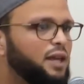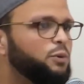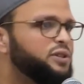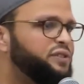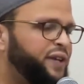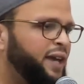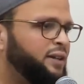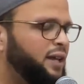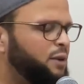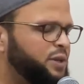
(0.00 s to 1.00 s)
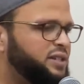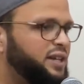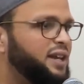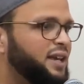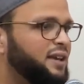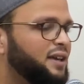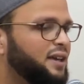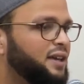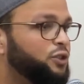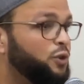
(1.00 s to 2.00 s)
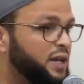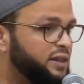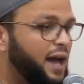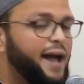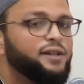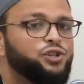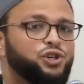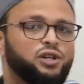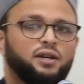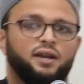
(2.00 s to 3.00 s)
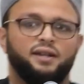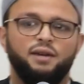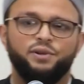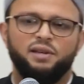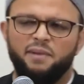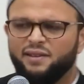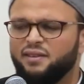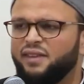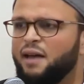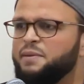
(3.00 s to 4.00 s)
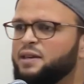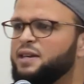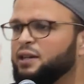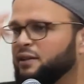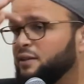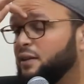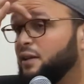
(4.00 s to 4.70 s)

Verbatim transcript: he was, standing. he was sitting during the Hajj and he was amongst the Tabi'een.